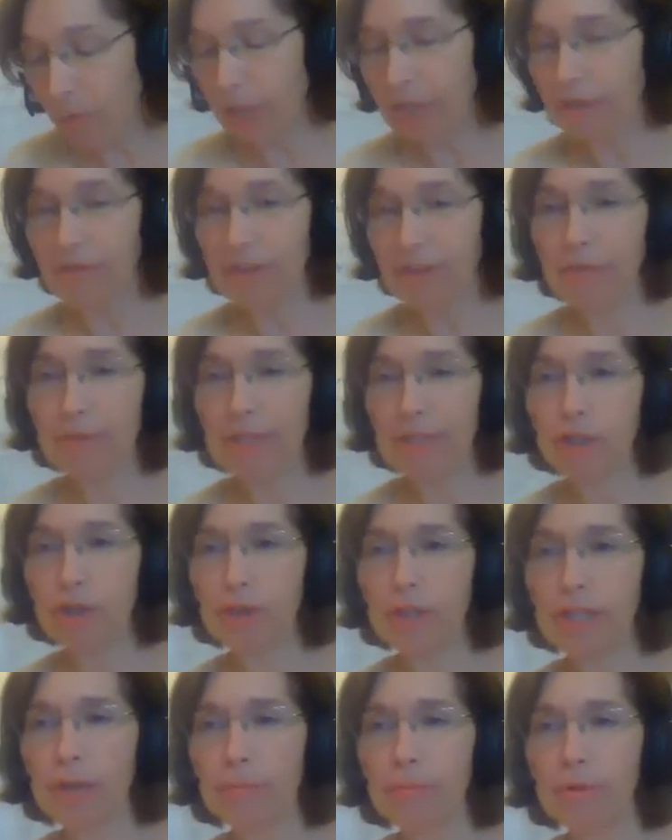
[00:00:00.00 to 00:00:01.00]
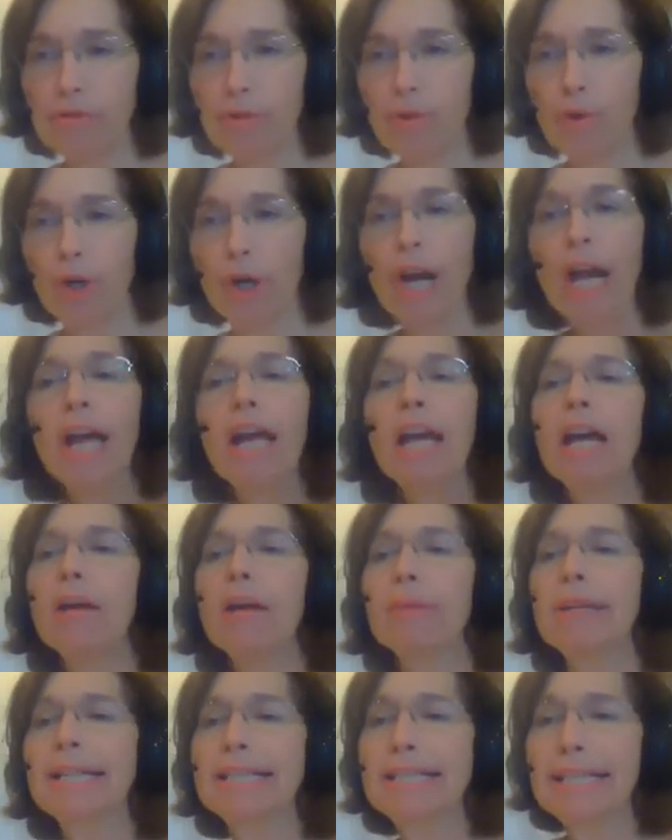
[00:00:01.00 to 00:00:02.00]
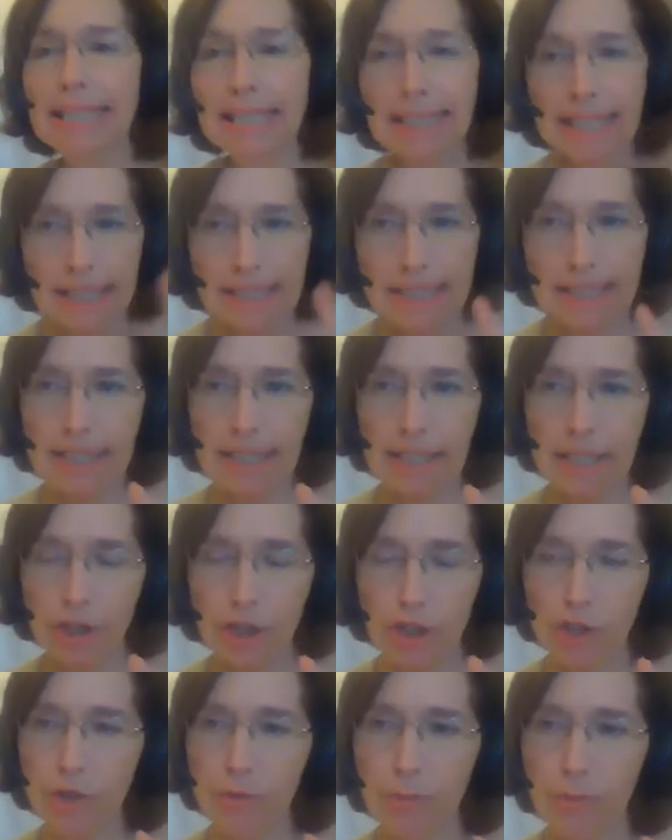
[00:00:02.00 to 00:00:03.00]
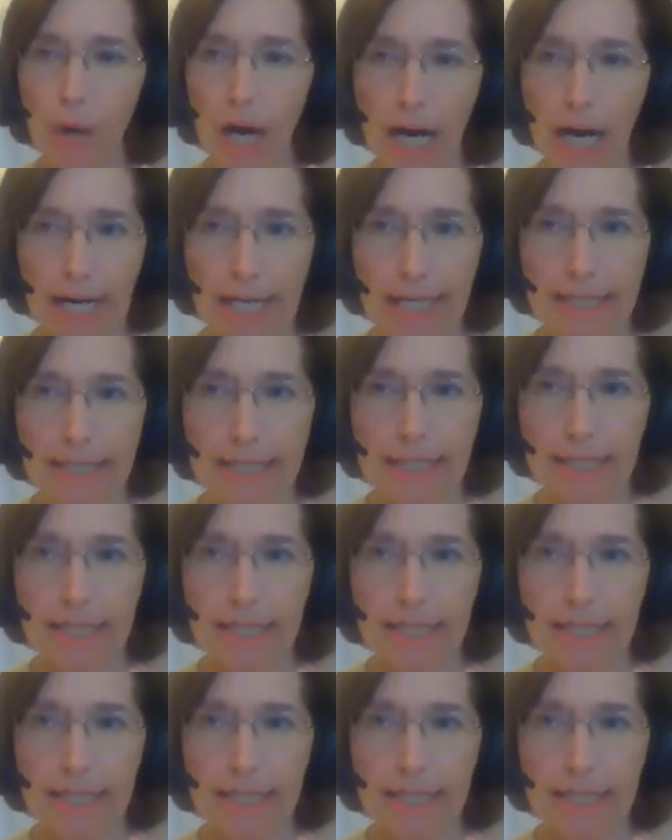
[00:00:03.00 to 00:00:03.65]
one of them into a number 4, because any sentence you write